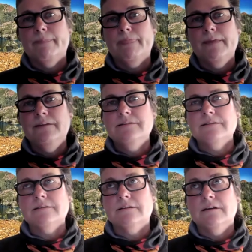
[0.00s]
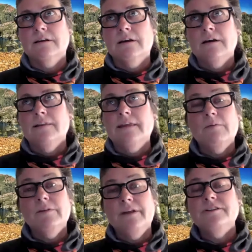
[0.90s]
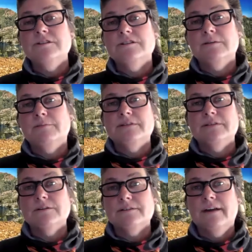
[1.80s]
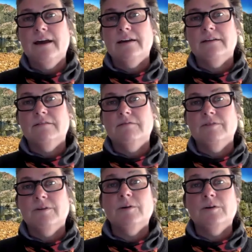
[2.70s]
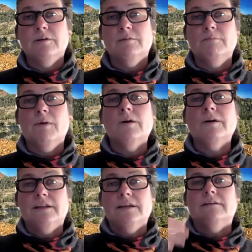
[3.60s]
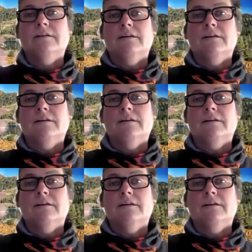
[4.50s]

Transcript: it's that relationship has also had very good marketing